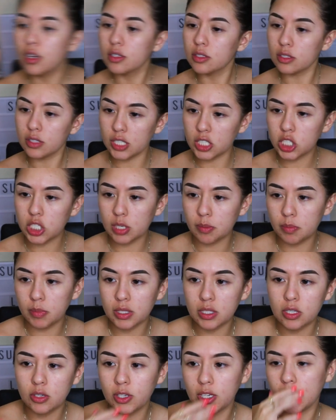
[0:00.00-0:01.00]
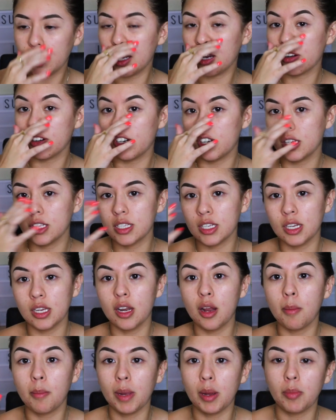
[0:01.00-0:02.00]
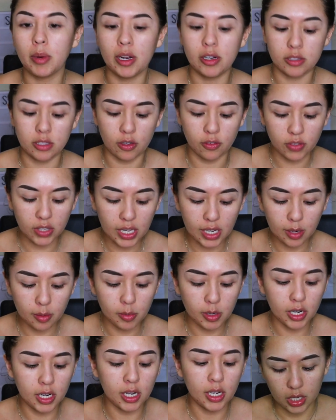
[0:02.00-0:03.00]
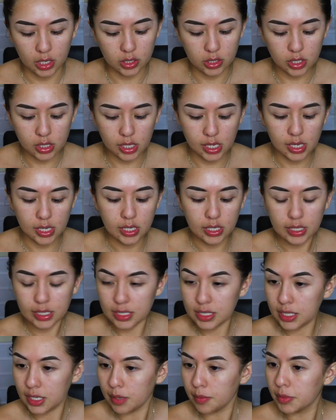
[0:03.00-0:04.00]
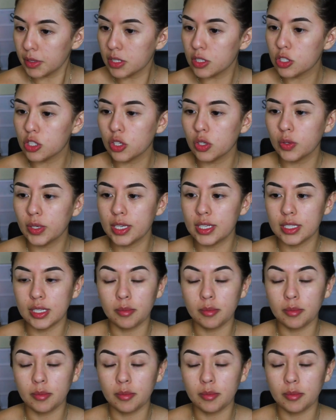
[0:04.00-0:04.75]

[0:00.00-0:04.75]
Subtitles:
So let's jump into it. I already did my brows off camera. The next thing I'm going to do is